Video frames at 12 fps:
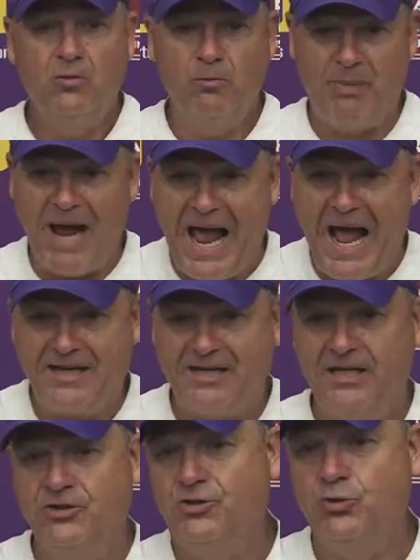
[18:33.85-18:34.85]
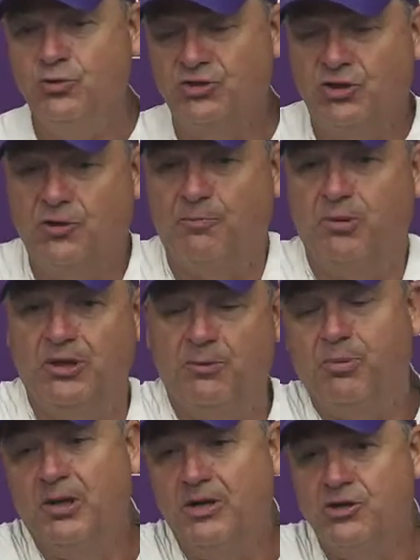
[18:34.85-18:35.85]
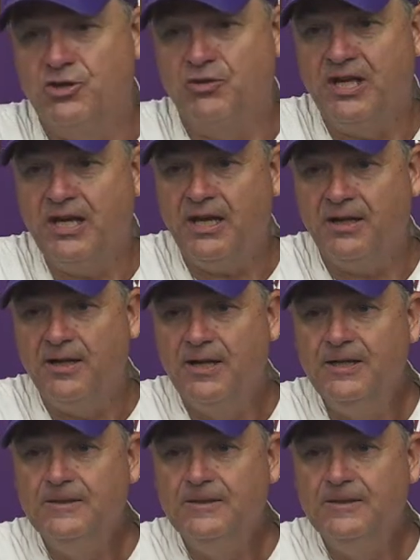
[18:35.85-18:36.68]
back into as a complete a player as you can,